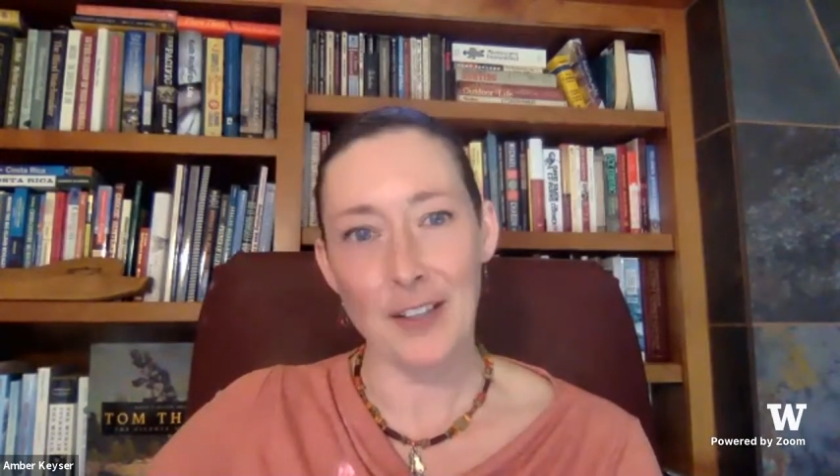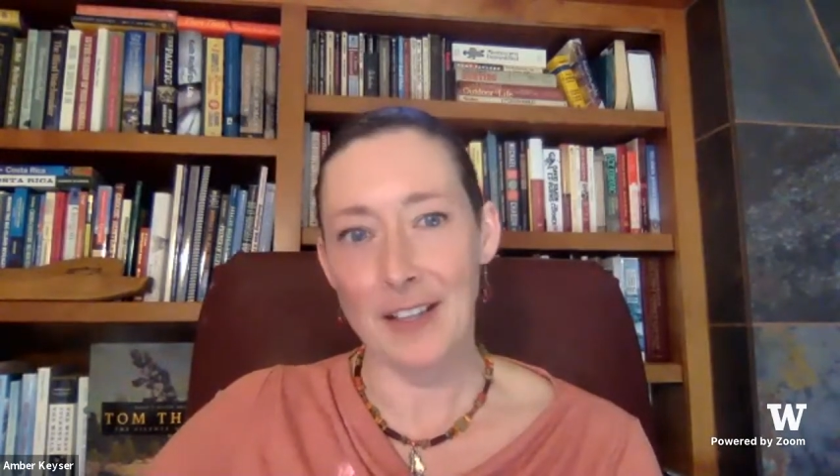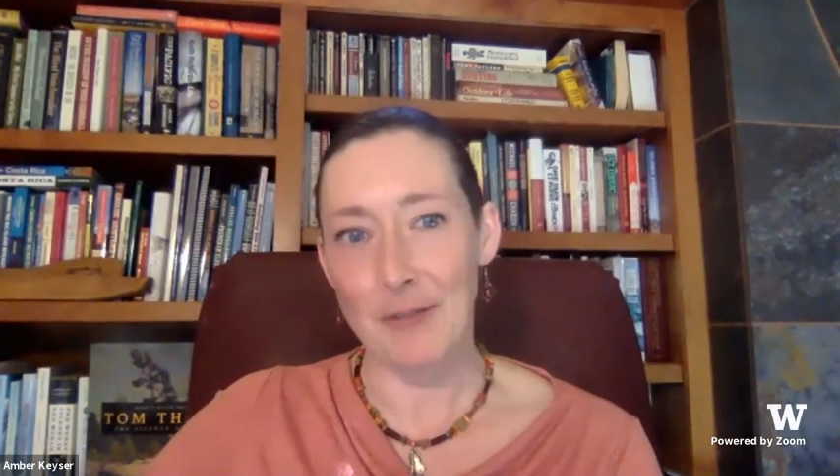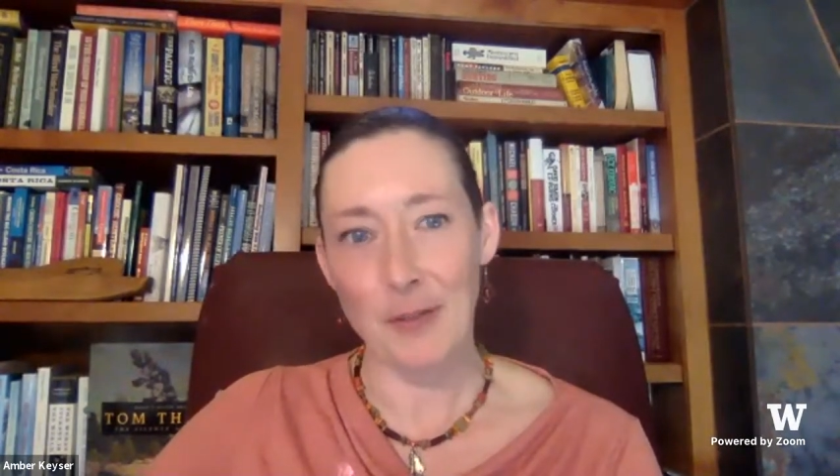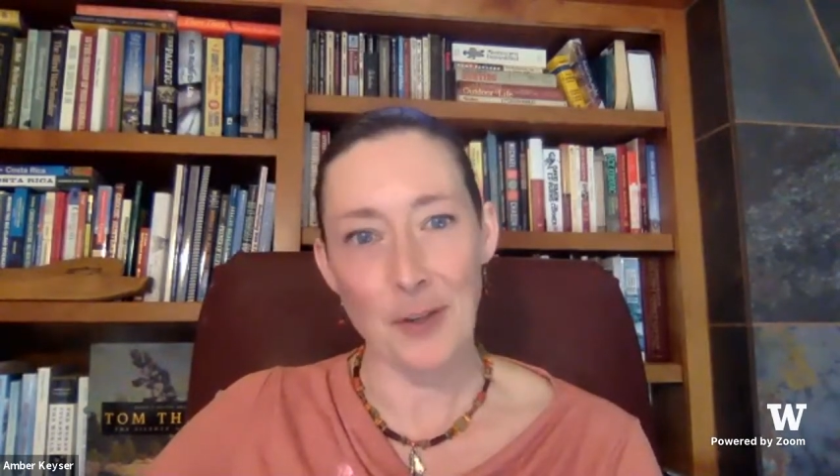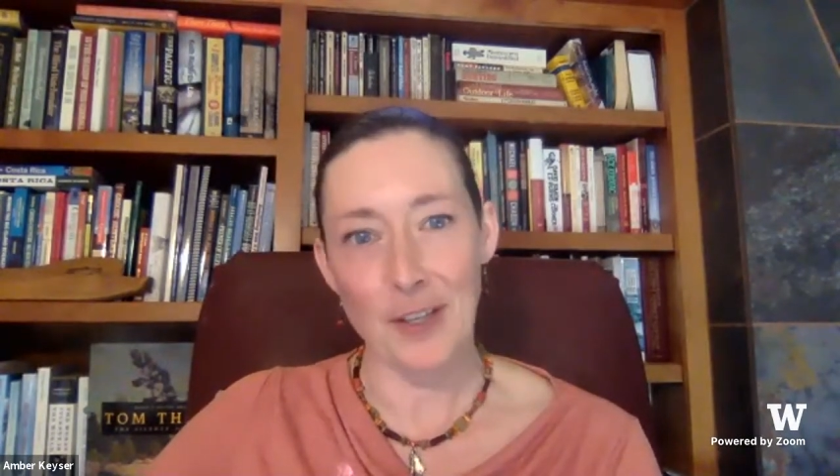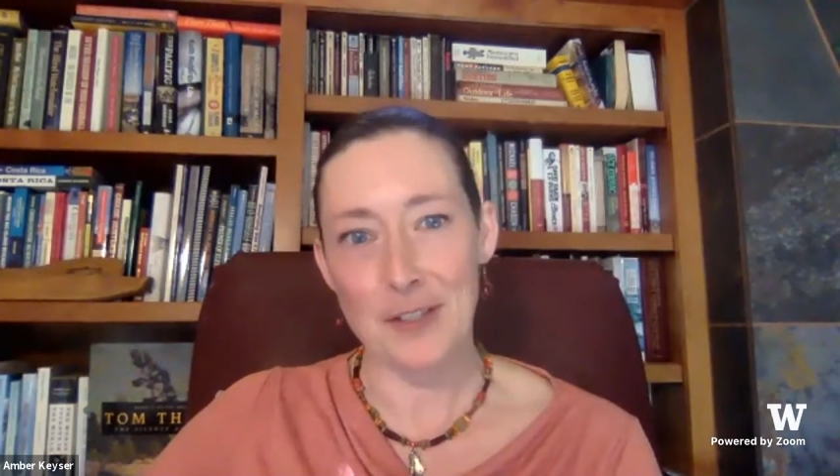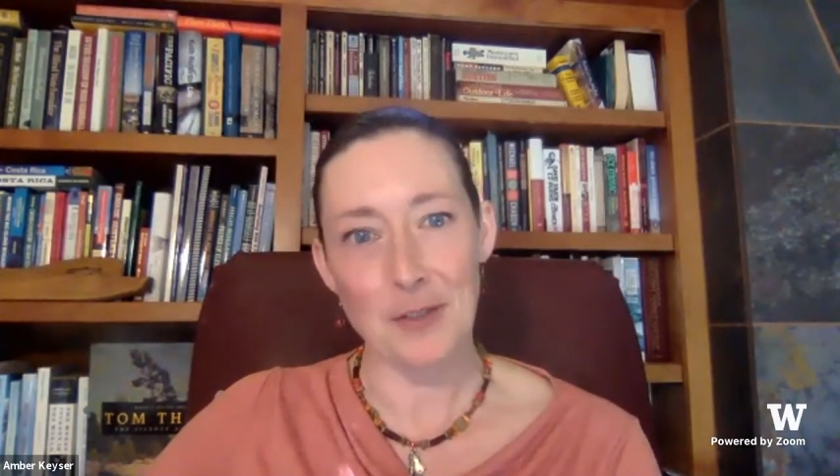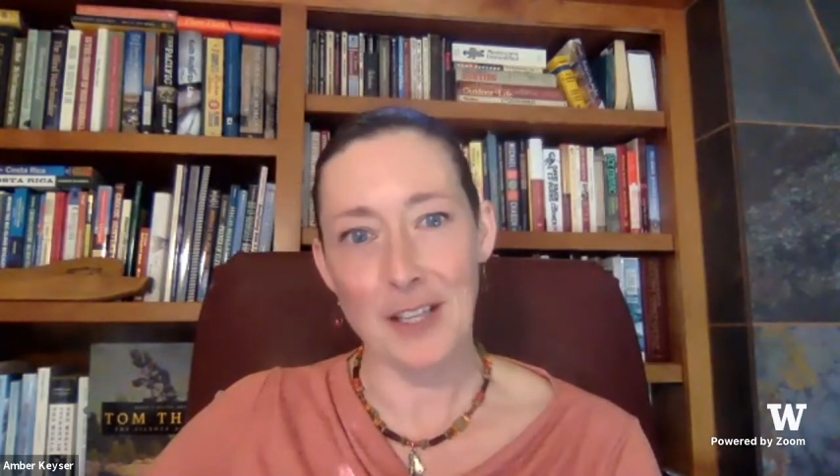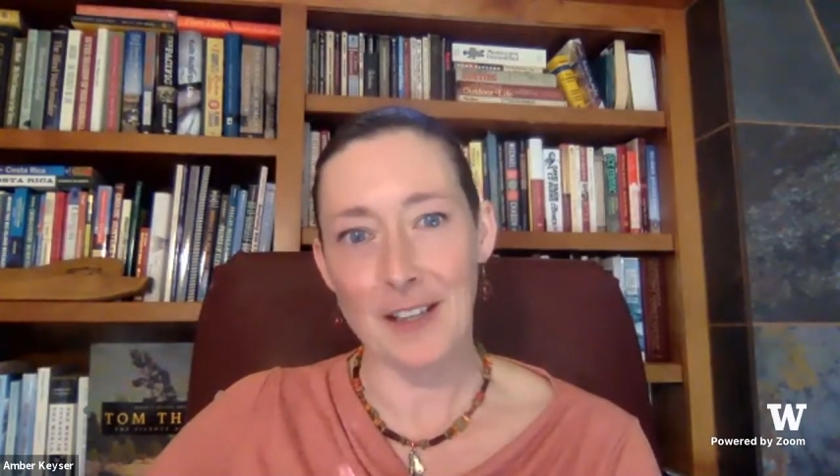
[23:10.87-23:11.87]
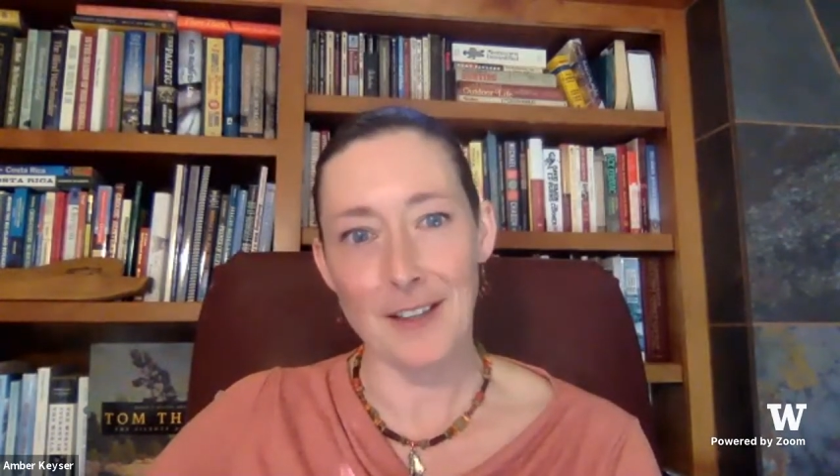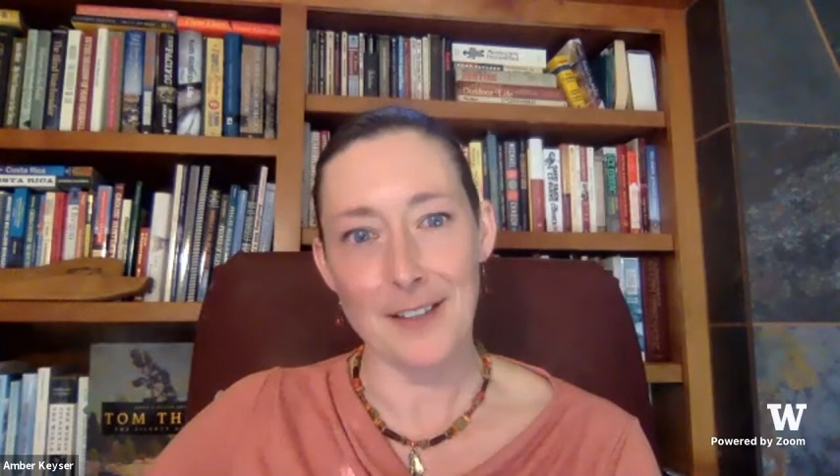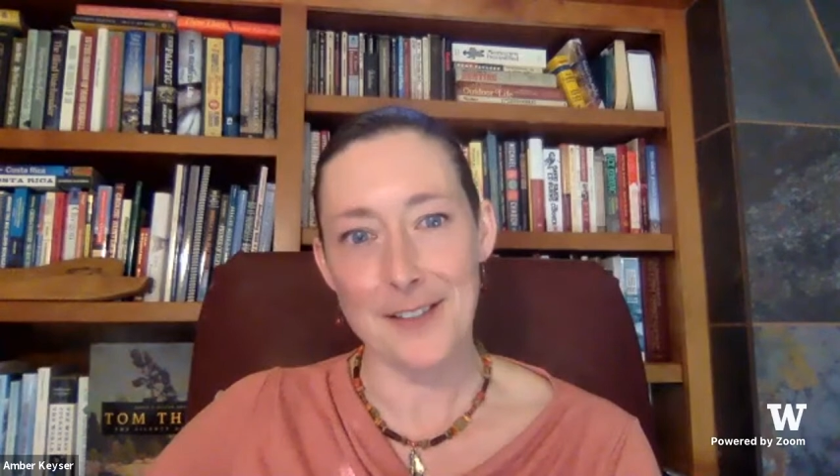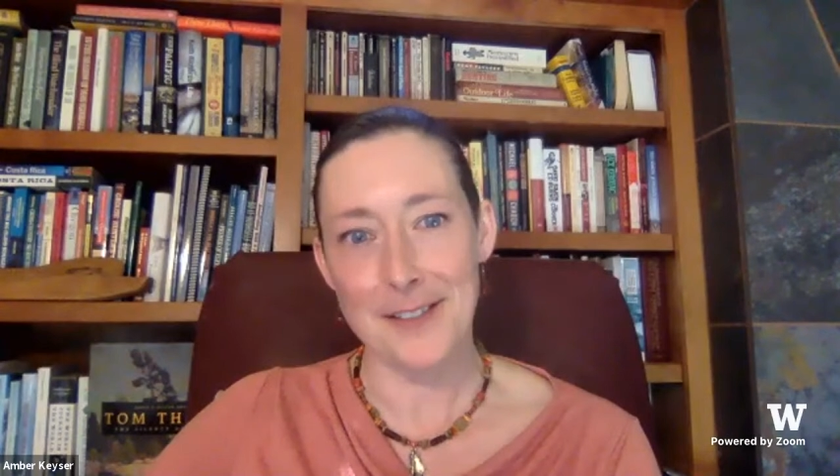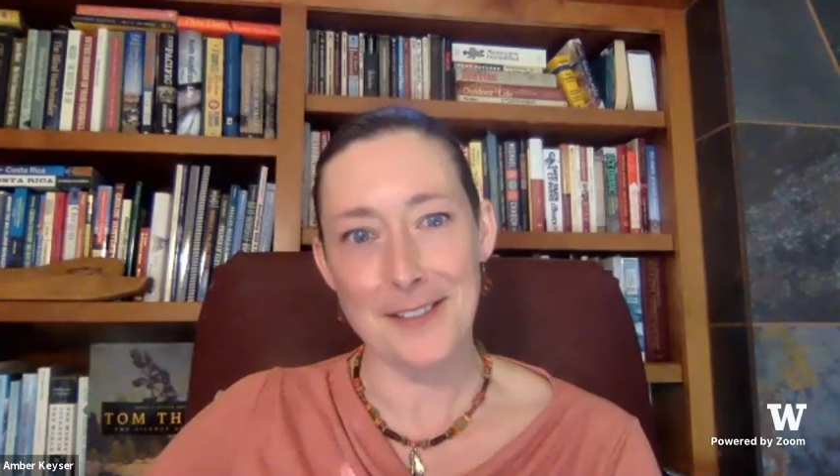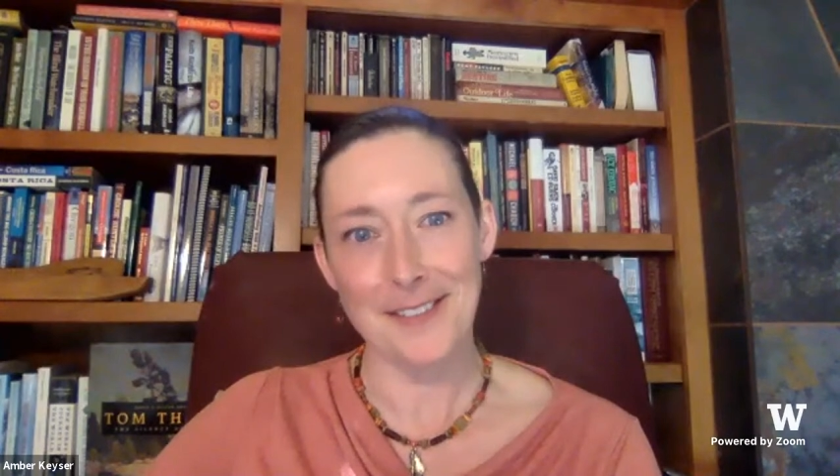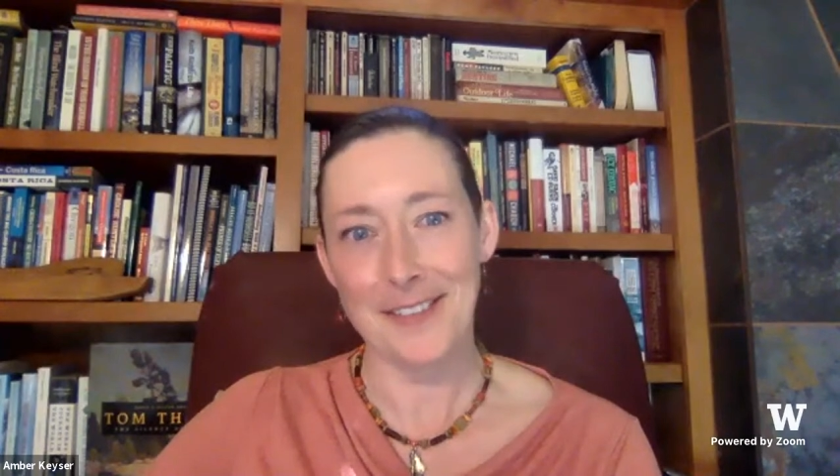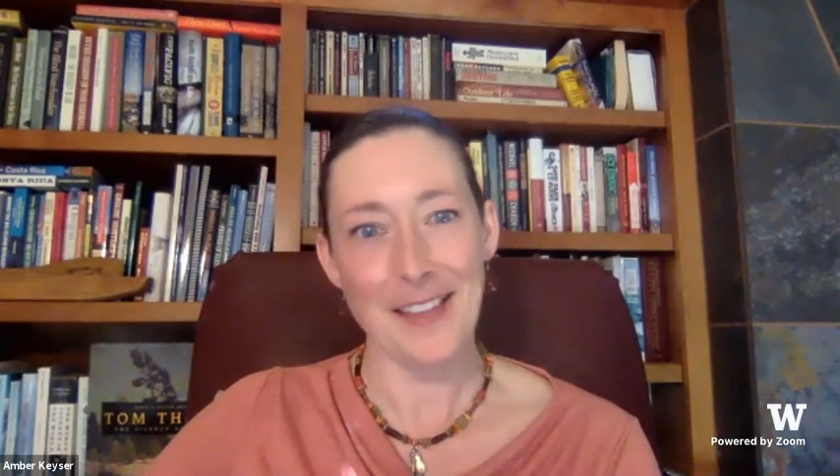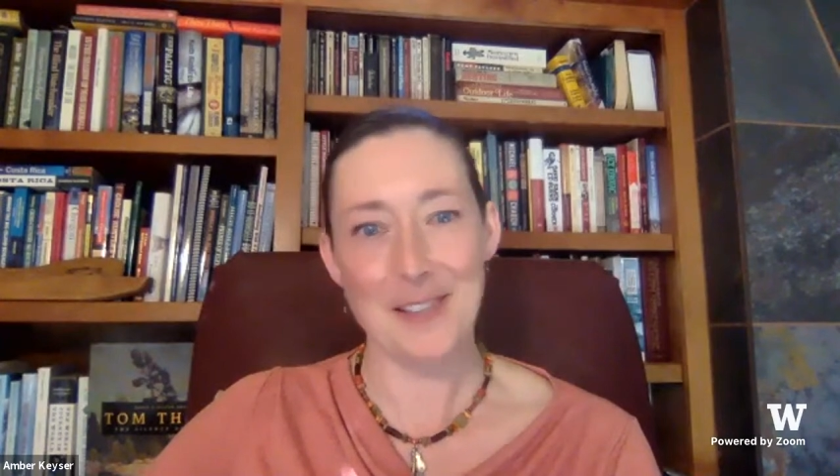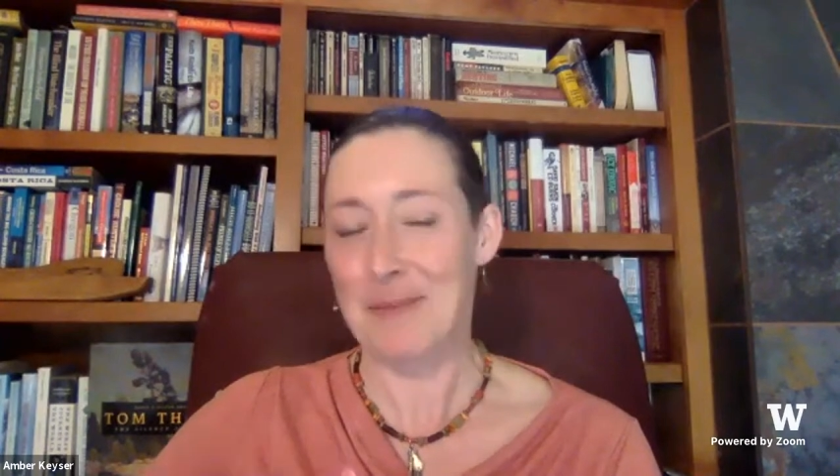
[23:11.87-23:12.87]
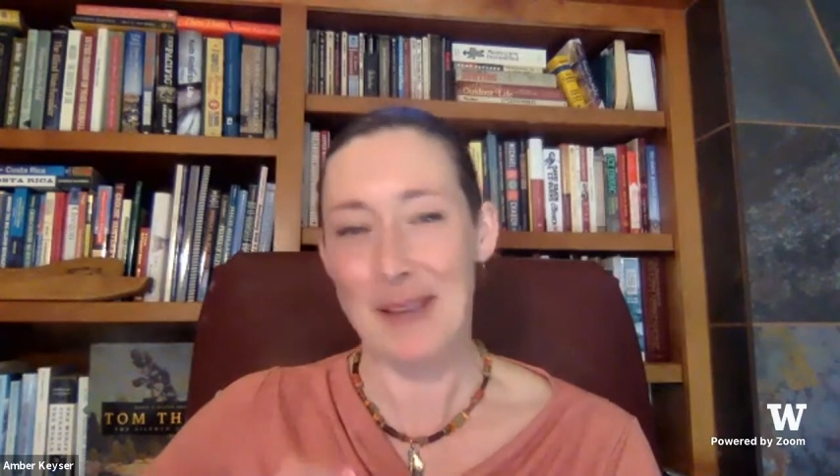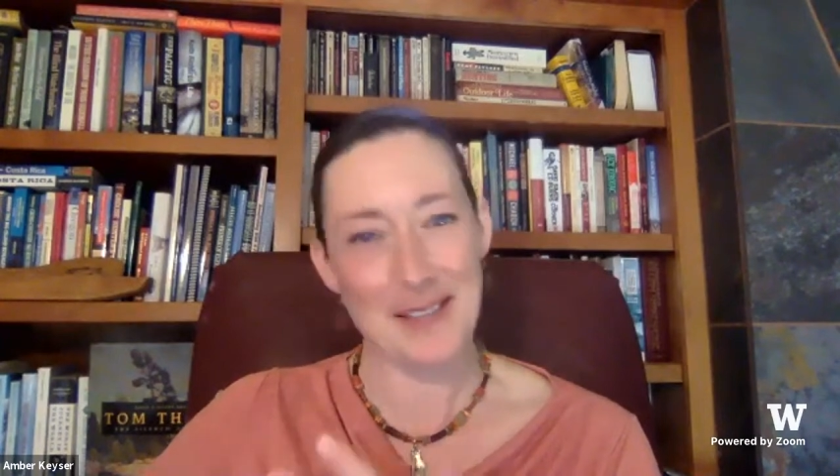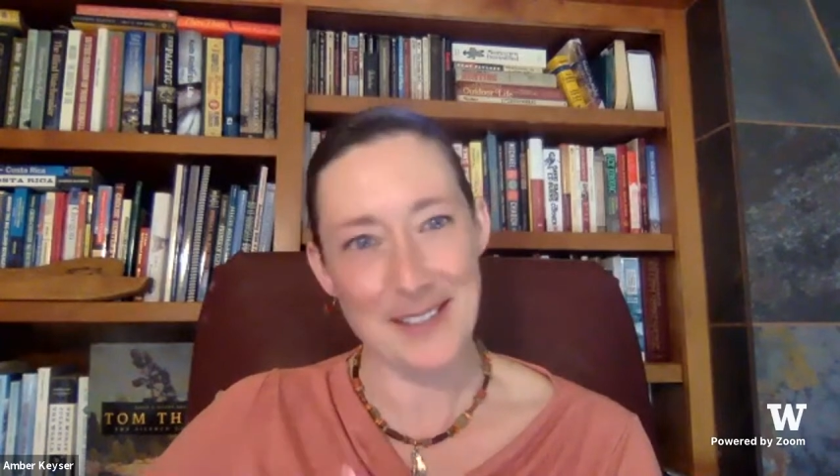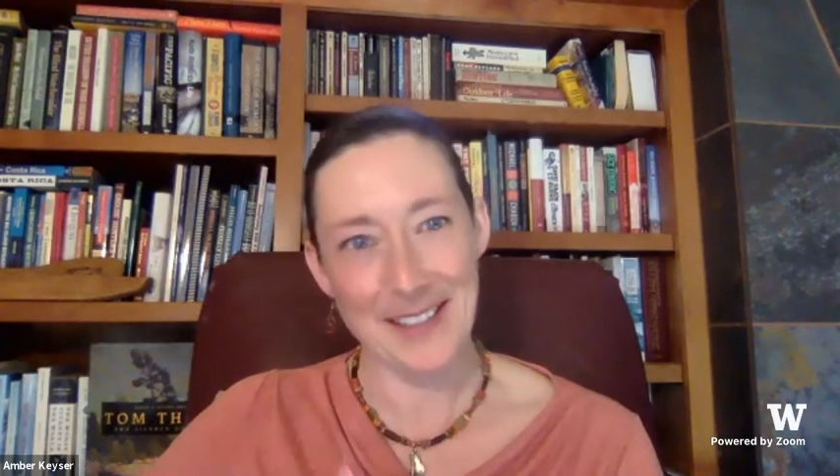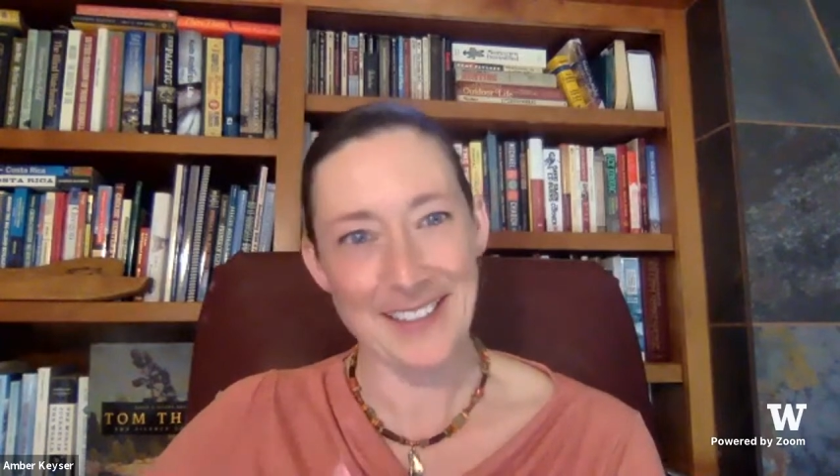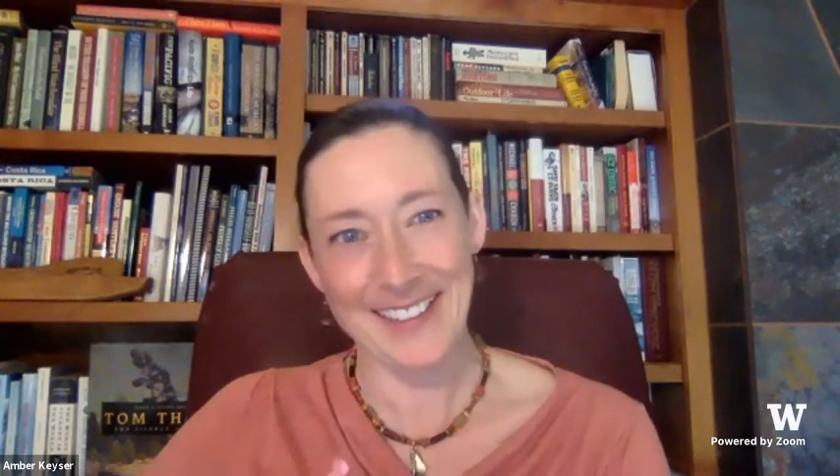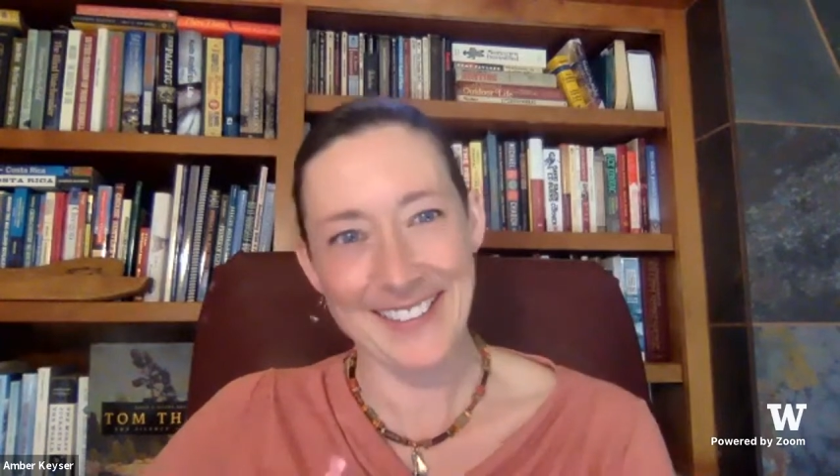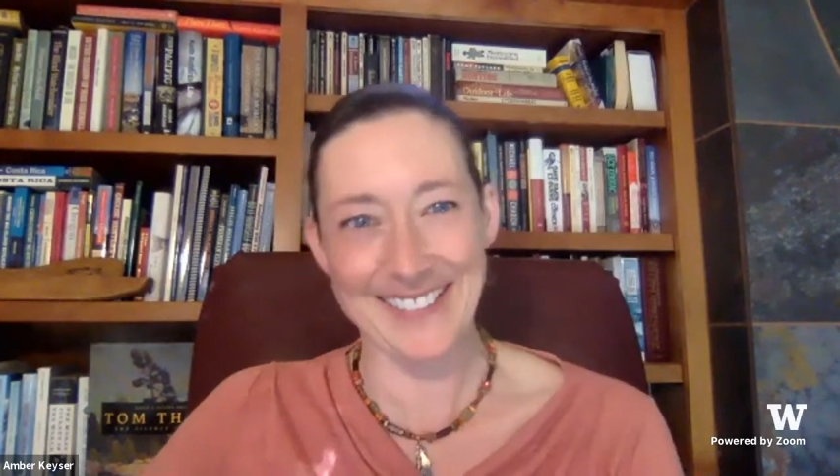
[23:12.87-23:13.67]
could live 32 years. That's amazing.